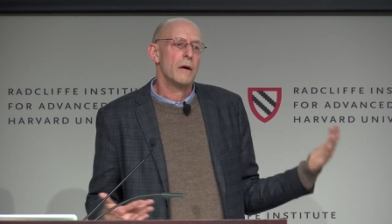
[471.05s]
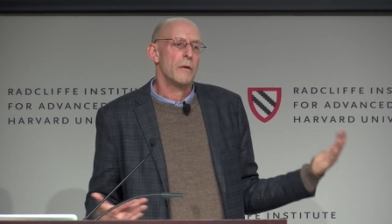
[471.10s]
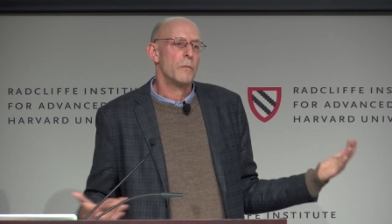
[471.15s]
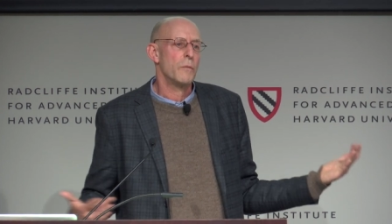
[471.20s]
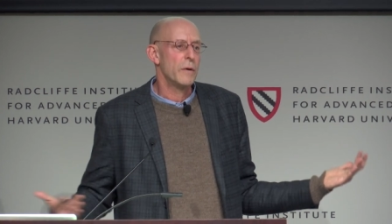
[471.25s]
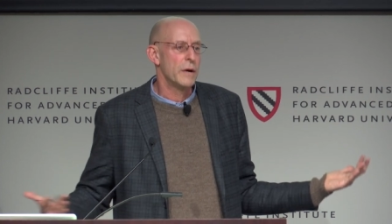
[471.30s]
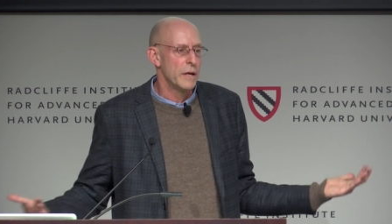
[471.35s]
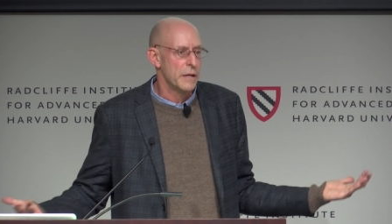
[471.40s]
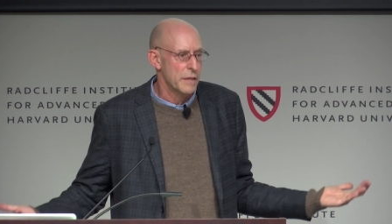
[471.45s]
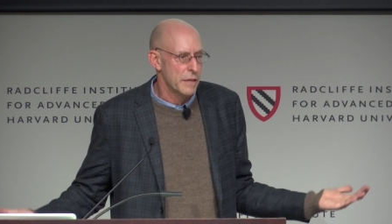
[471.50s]

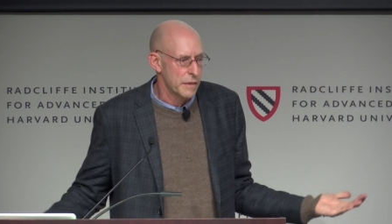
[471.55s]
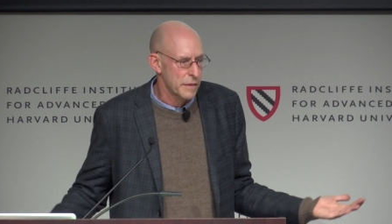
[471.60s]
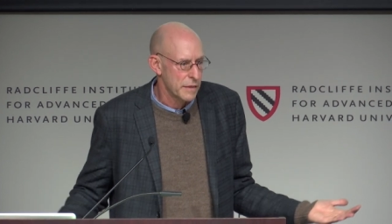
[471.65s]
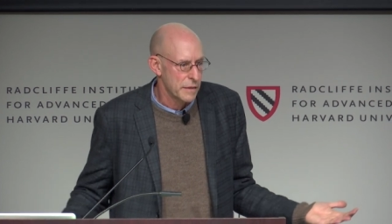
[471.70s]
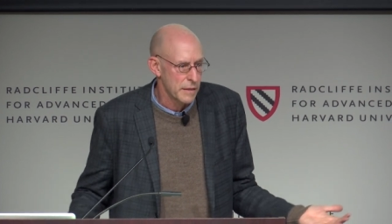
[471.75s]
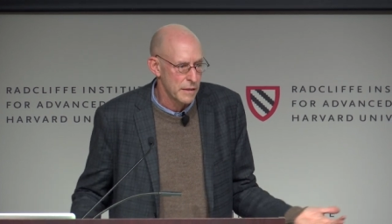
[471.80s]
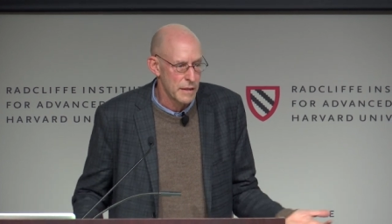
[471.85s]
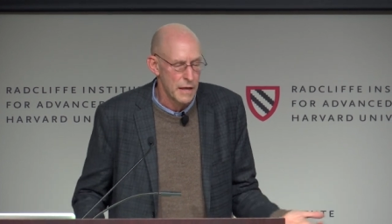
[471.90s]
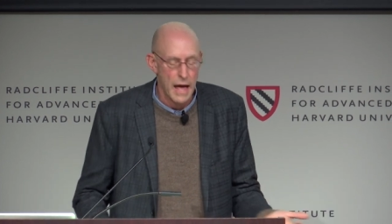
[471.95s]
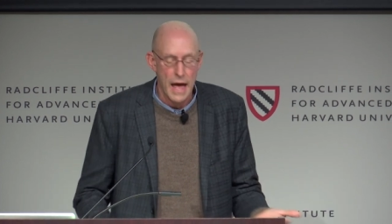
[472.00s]

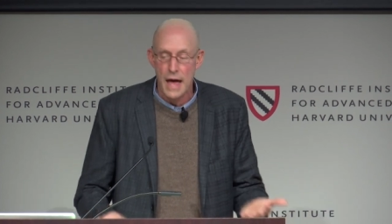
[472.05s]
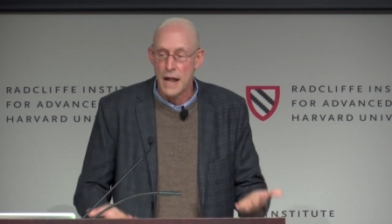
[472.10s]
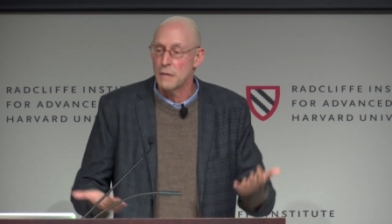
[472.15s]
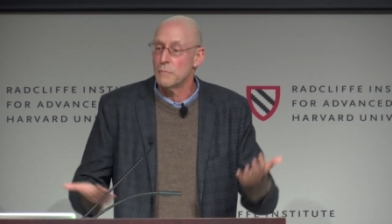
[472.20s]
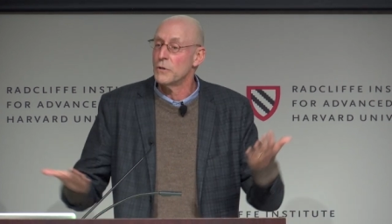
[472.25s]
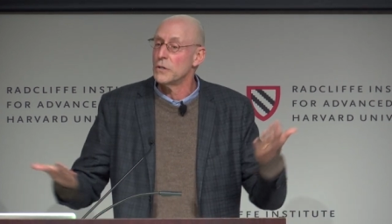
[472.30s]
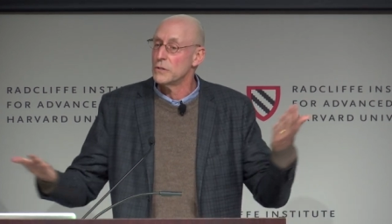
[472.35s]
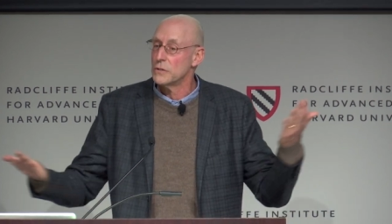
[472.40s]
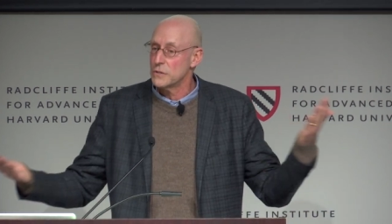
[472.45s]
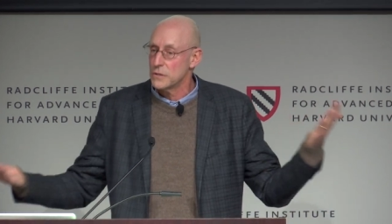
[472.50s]
with
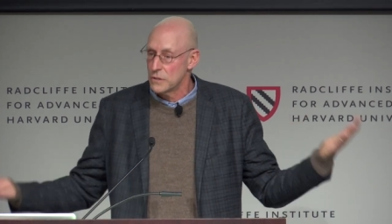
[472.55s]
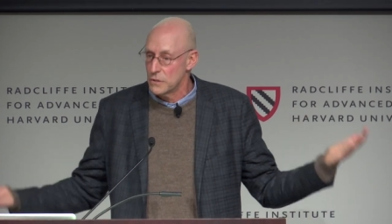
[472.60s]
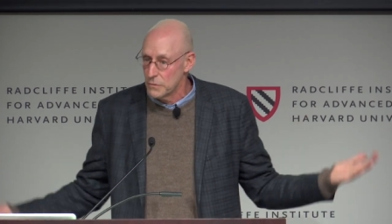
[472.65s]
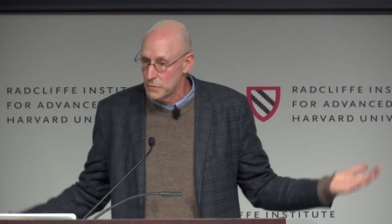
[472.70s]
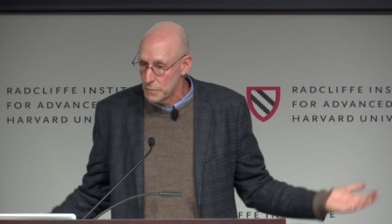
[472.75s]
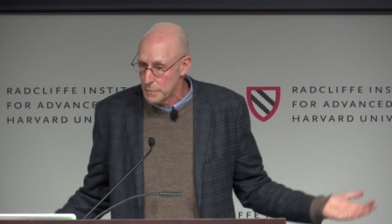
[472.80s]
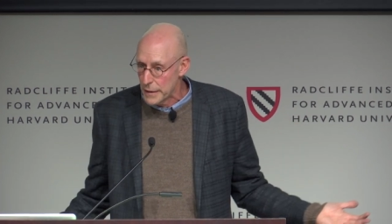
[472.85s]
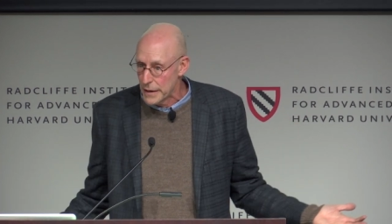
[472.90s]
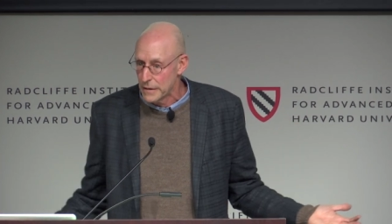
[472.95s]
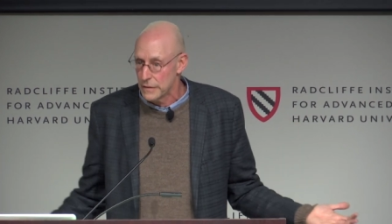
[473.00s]
animals
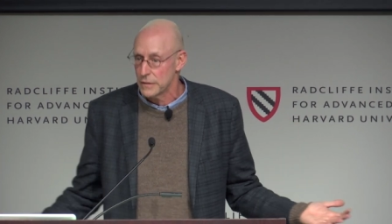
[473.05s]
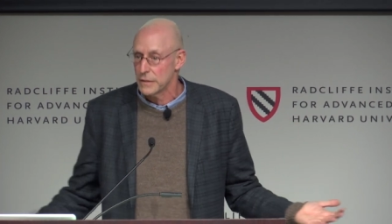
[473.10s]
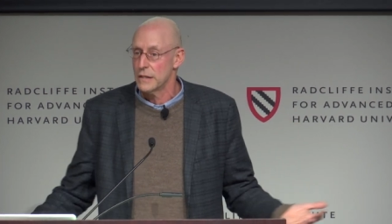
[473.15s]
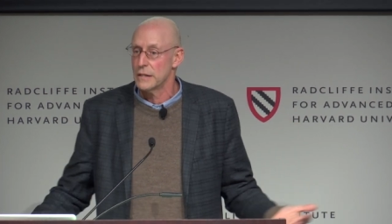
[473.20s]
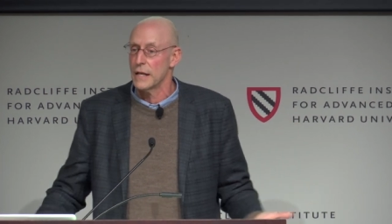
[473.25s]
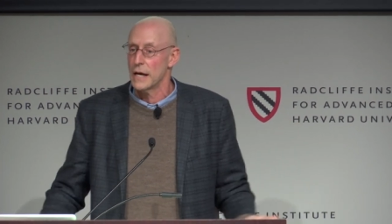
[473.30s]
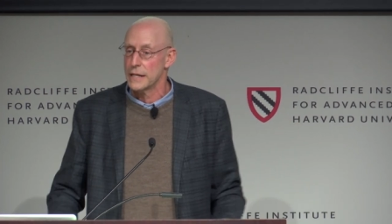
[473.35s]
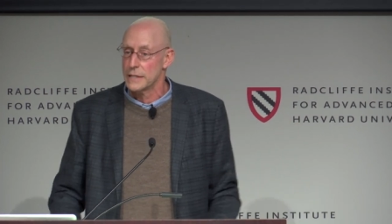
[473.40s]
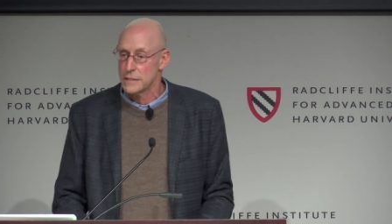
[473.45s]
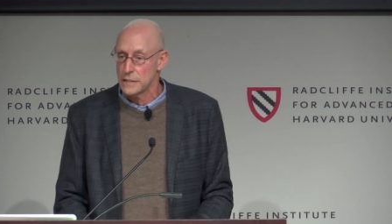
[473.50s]
who apparently
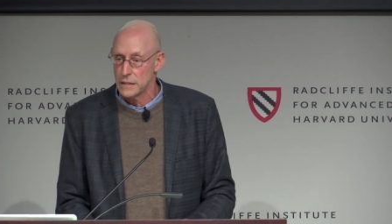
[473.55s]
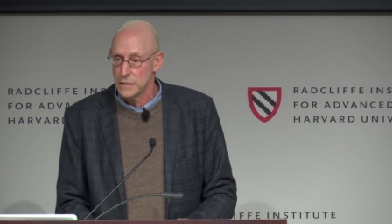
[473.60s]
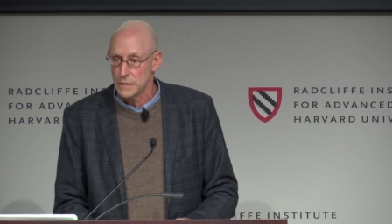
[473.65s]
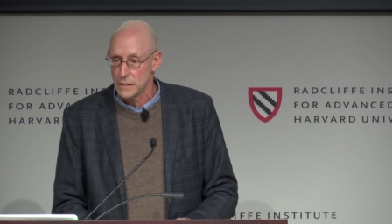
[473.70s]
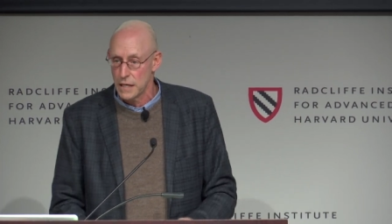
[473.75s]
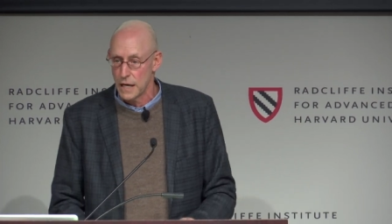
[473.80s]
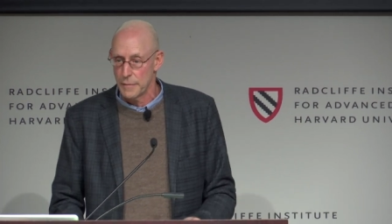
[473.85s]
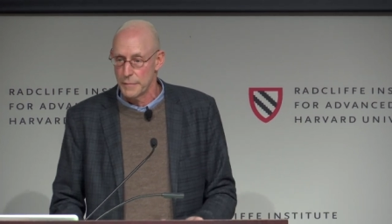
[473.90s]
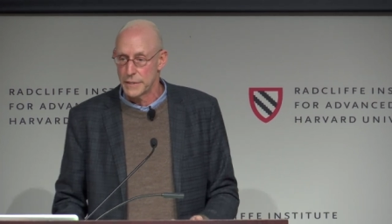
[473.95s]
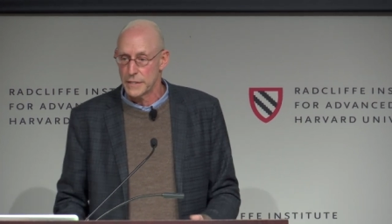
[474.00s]
like
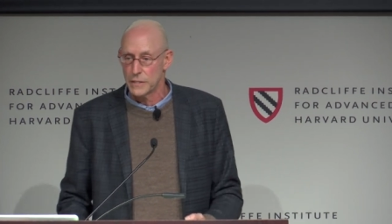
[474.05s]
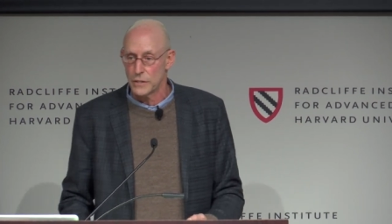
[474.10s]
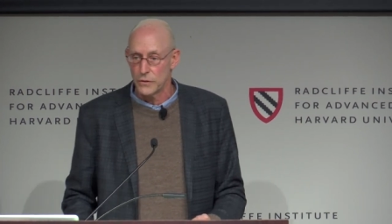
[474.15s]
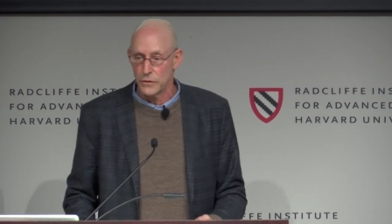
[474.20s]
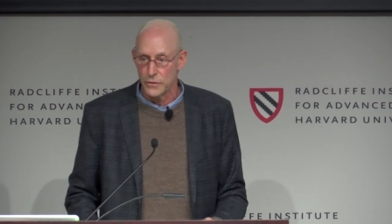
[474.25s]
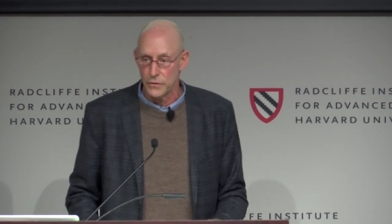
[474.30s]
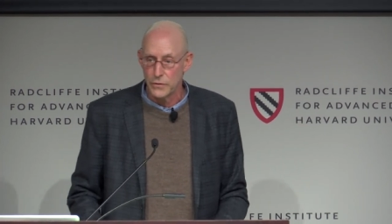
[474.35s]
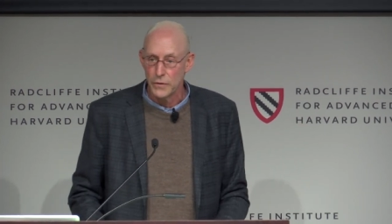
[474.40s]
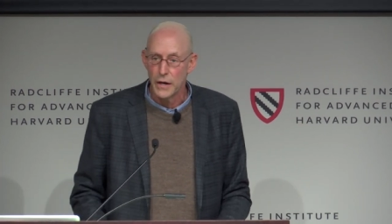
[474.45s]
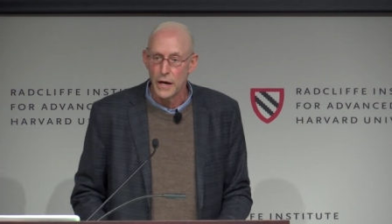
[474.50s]
psilocybin
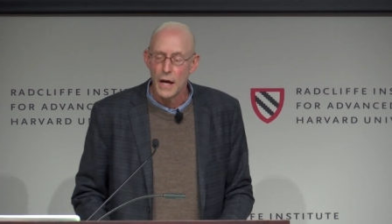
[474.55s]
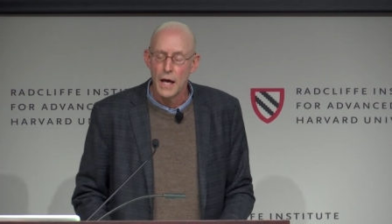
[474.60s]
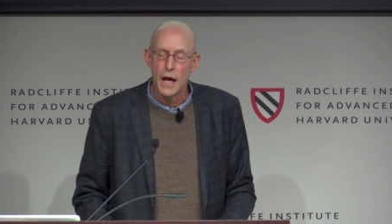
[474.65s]
too,